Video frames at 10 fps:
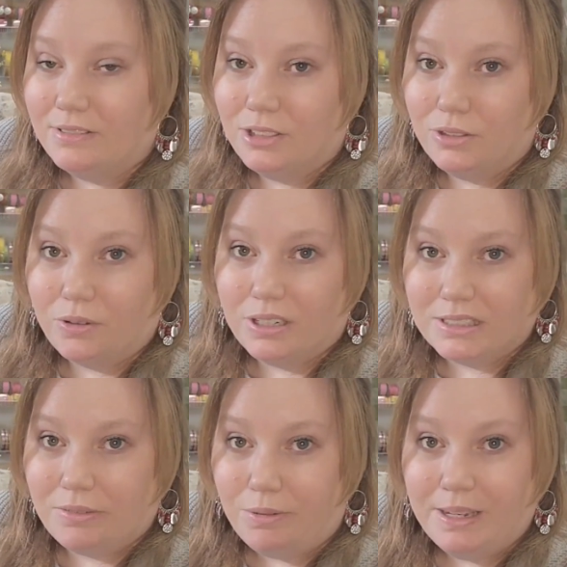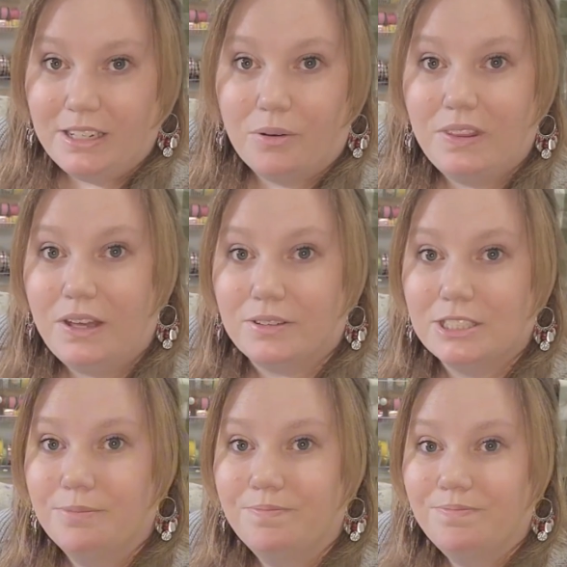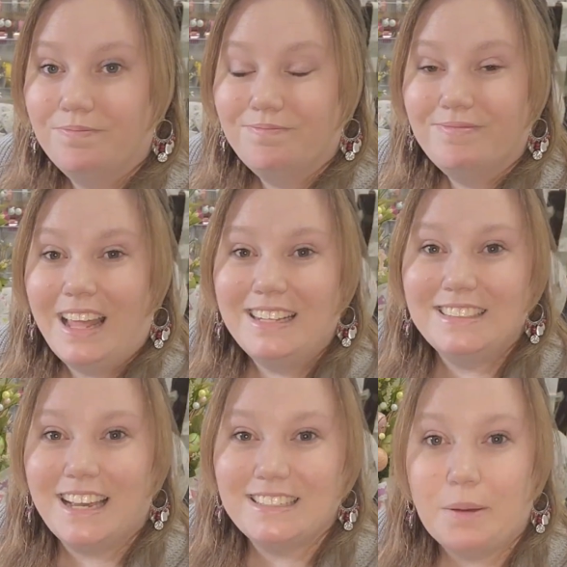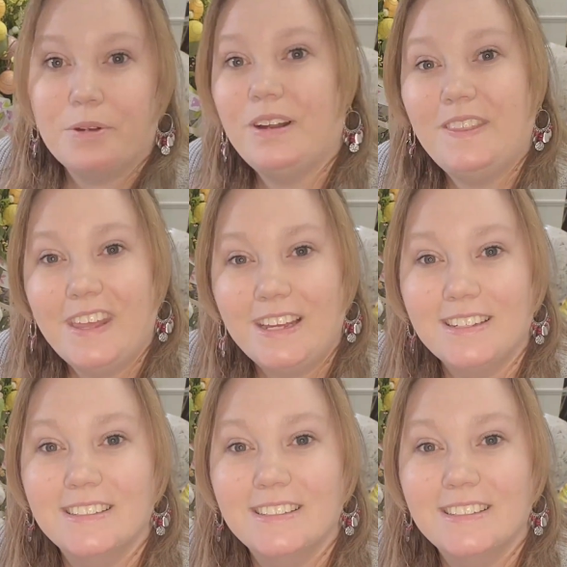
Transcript: tutorials that we made to go with those. Thanks guys, happy wreathing!